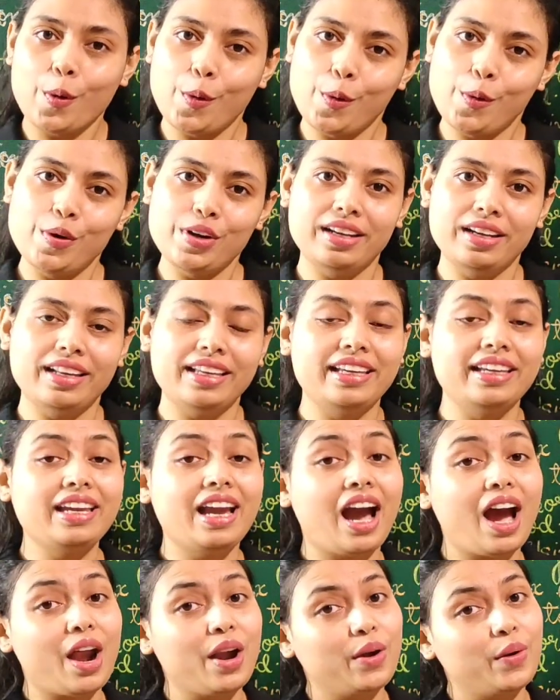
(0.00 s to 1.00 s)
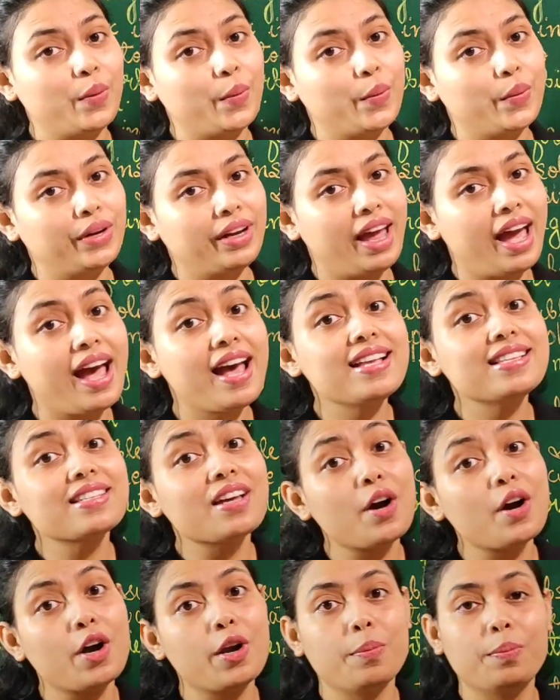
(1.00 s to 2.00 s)
only are known as
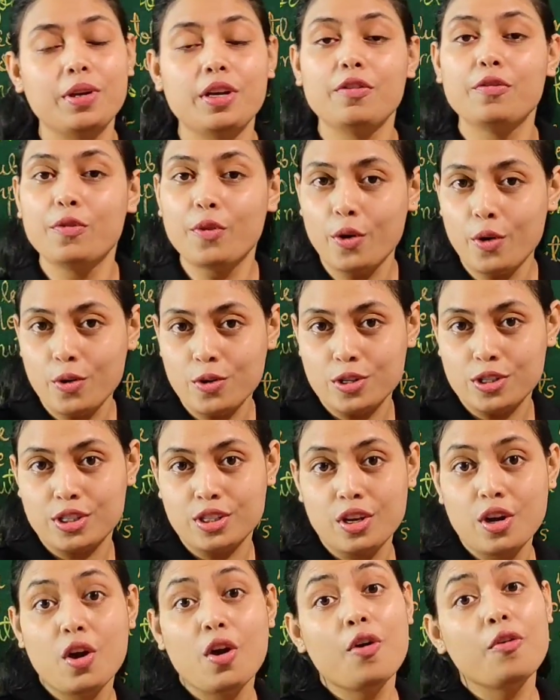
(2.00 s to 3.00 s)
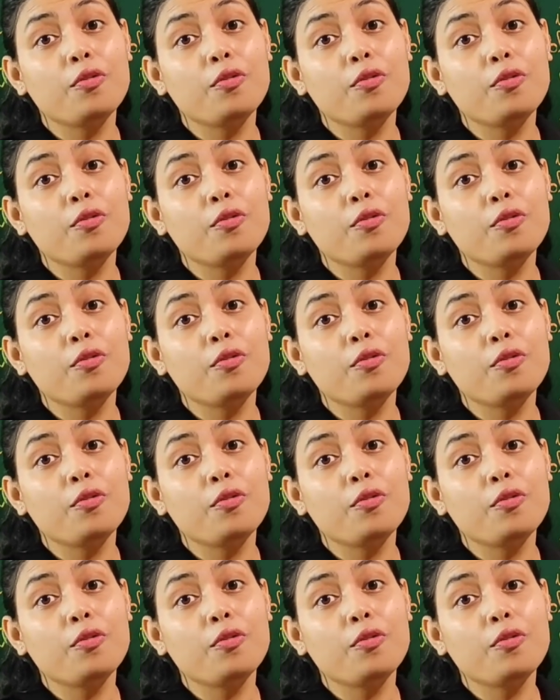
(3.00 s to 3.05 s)
herbivores.